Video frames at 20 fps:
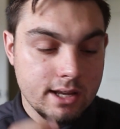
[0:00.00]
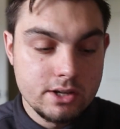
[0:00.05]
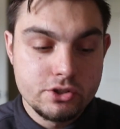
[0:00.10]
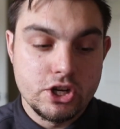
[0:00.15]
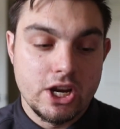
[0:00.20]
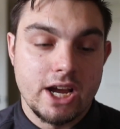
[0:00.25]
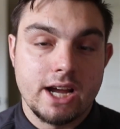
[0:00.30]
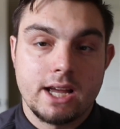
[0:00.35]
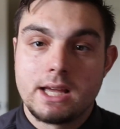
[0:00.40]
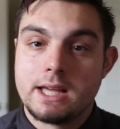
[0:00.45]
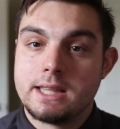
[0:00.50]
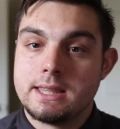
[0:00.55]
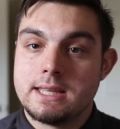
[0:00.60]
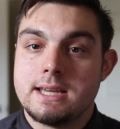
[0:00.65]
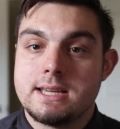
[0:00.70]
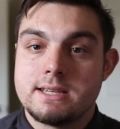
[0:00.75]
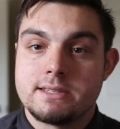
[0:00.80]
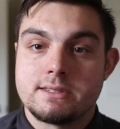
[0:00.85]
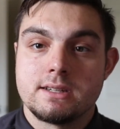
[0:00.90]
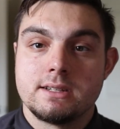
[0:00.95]
Check
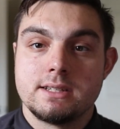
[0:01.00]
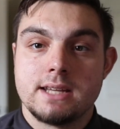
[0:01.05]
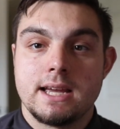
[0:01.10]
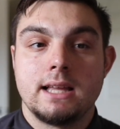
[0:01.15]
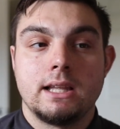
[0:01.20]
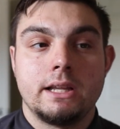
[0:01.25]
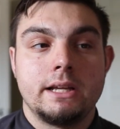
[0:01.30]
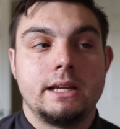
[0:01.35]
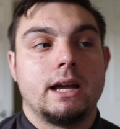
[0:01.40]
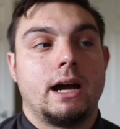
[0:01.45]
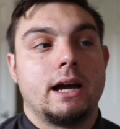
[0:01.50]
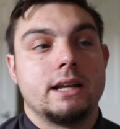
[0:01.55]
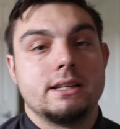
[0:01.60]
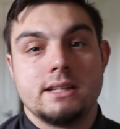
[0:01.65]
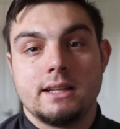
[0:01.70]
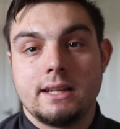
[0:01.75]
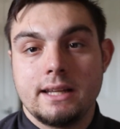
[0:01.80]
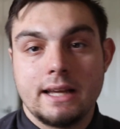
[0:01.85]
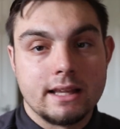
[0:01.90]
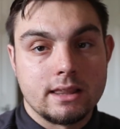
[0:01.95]
these daily,
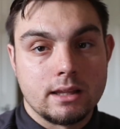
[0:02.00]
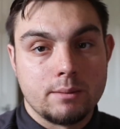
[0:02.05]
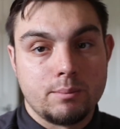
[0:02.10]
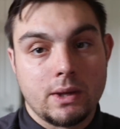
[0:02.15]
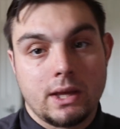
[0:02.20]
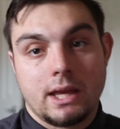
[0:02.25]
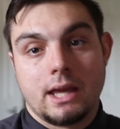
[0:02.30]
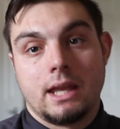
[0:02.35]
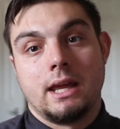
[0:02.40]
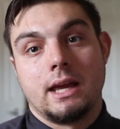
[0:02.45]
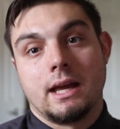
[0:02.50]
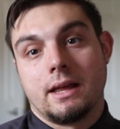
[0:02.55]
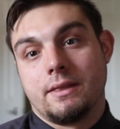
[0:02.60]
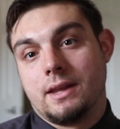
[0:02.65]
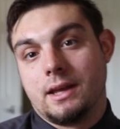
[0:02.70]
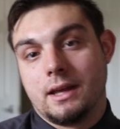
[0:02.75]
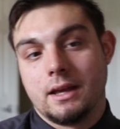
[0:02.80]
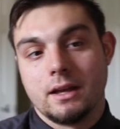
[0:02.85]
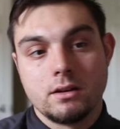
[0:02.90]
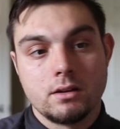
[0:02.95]
ideally at the beginning and
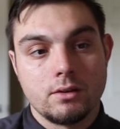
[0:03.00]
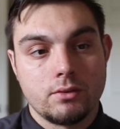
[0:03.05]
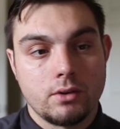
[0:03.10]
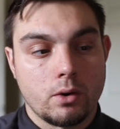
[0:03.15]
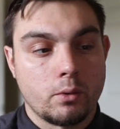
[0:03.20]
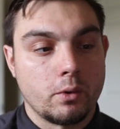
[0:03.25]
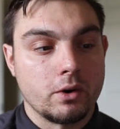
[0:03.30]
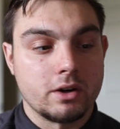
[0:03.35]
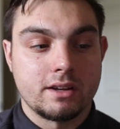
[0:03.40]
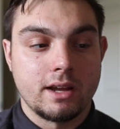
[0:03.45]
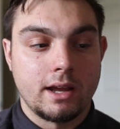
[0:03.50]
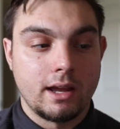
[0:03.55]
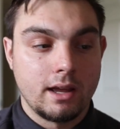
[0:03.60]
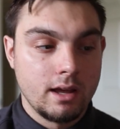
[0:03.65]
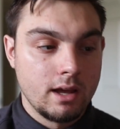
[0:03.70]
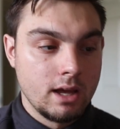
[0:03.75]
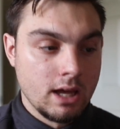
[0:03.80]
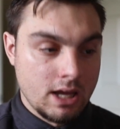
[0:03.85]
the end of your workday.